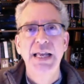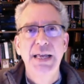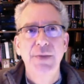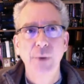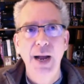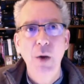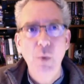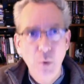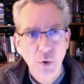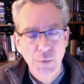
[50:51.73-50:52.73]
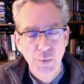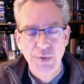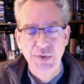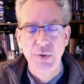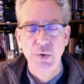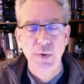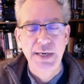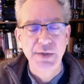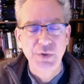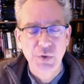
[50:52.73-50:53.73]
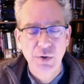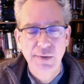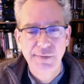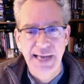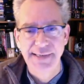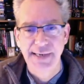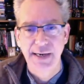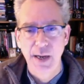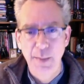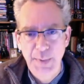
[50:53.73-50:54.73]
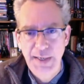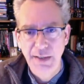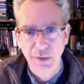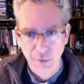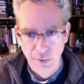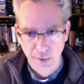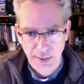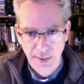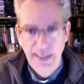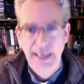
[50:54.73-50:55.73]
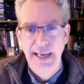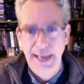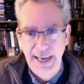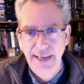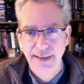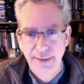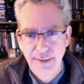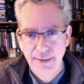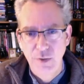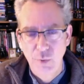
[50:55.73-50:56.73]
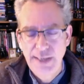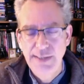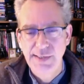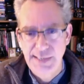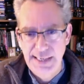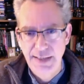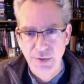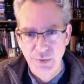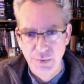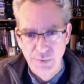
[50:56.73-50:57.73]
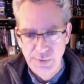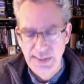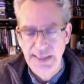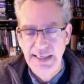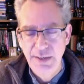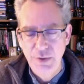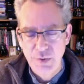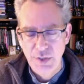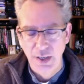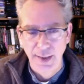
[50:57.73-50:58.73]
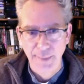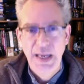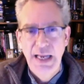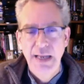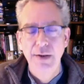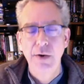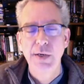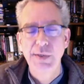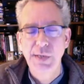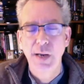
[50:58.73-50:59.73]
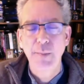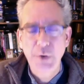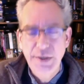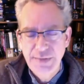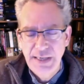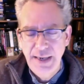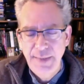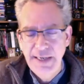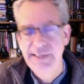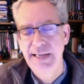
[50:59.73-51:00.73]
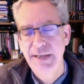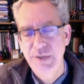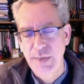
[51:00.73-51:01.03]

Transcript: Throughout World War II, he serves as a company clerk at the Great Sand Dunes in Utah. There is a brief time that he's sent to a